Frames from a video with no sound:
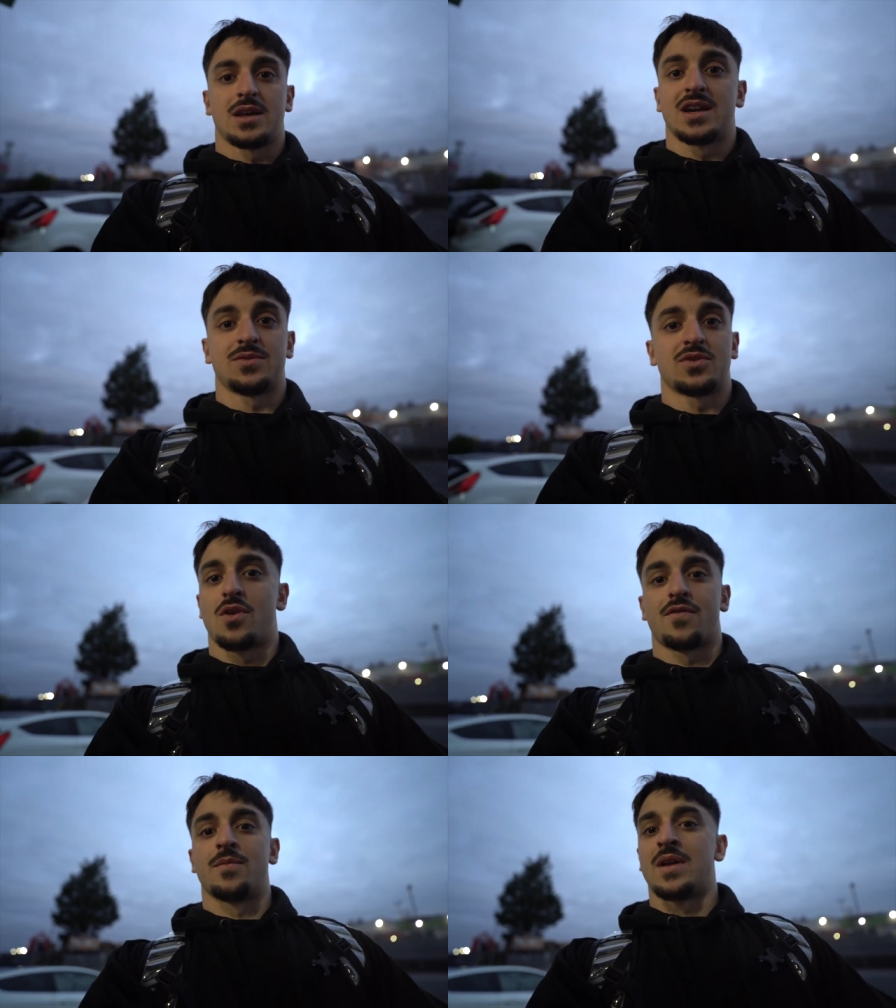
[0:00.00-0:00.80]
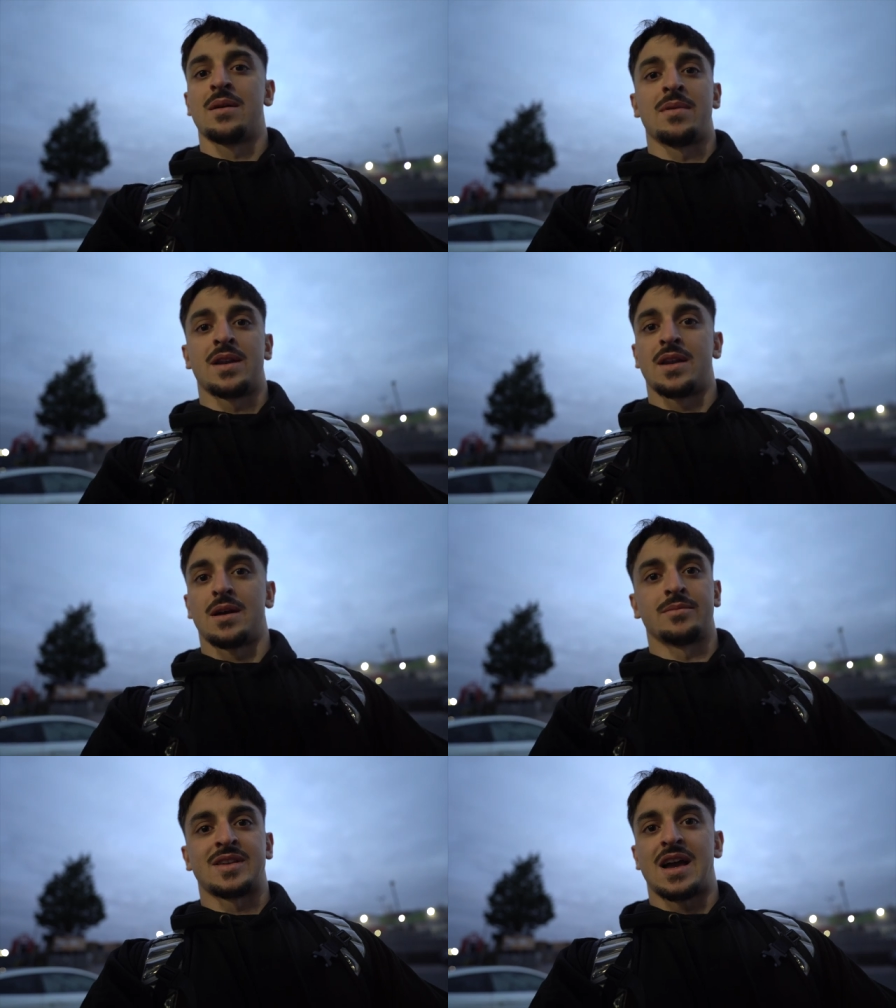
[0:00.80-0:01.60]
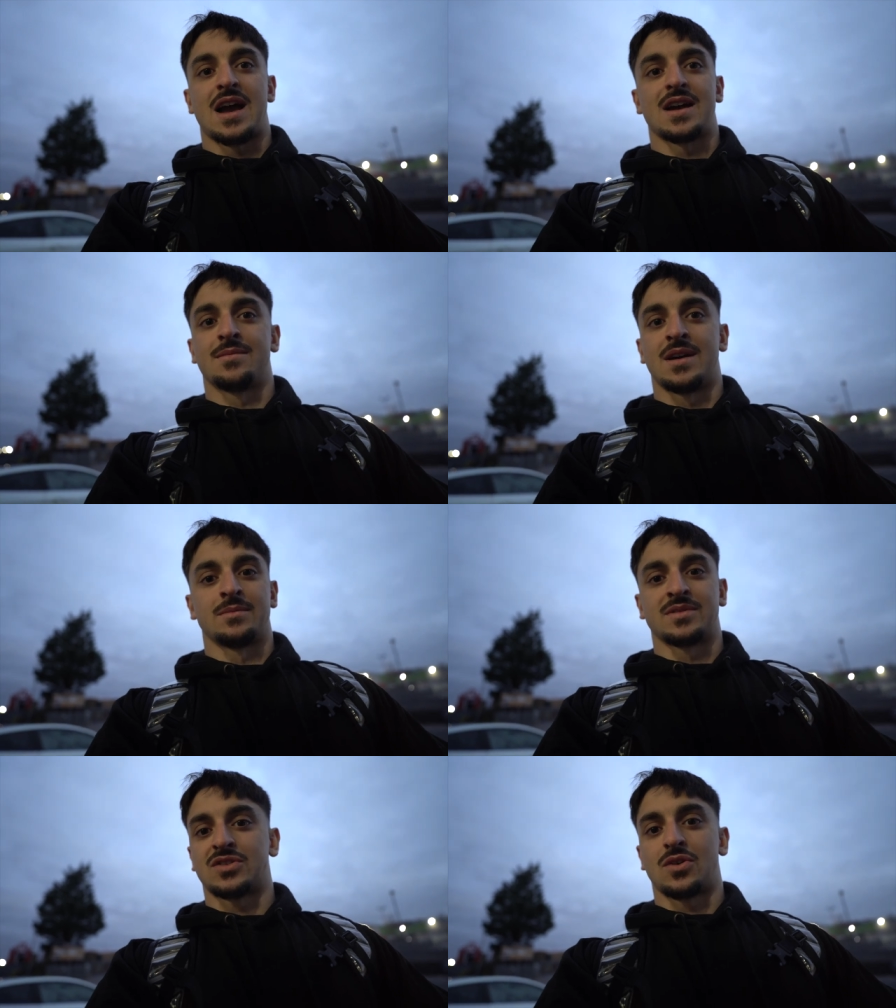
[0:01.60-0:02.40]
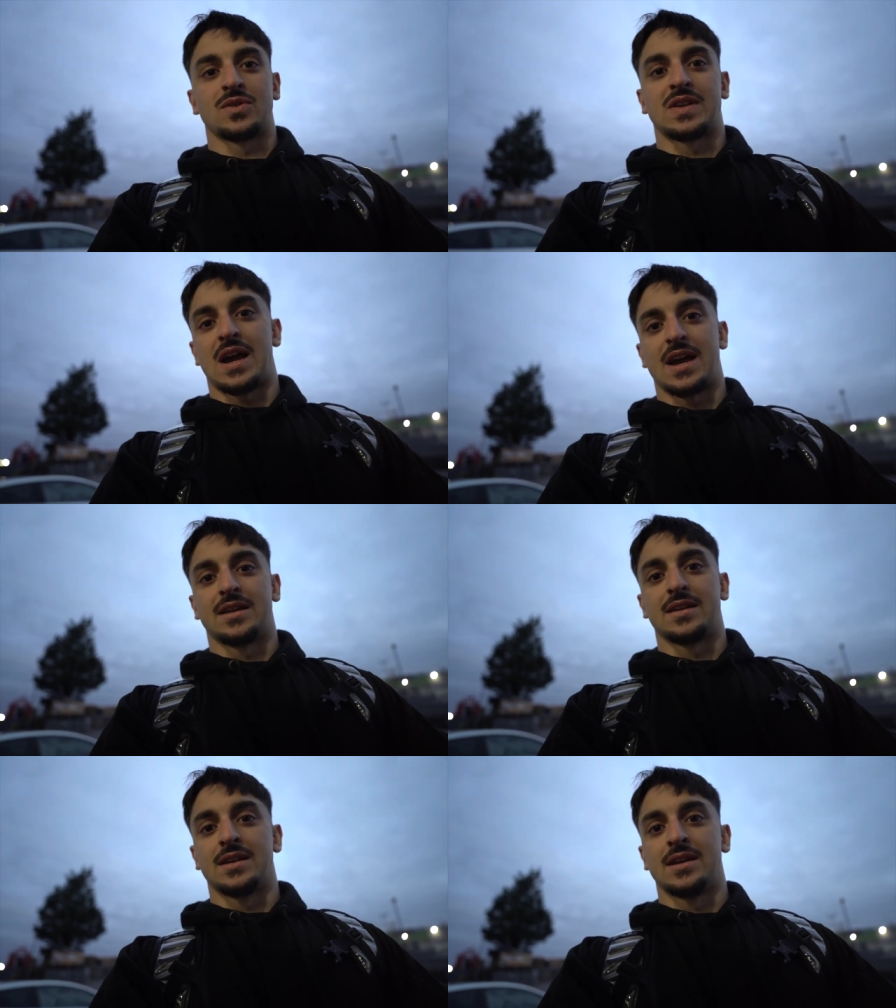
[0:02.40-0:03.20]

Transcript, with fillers: Guess we'll go from there, man. I'm tired, man. I'm so tired.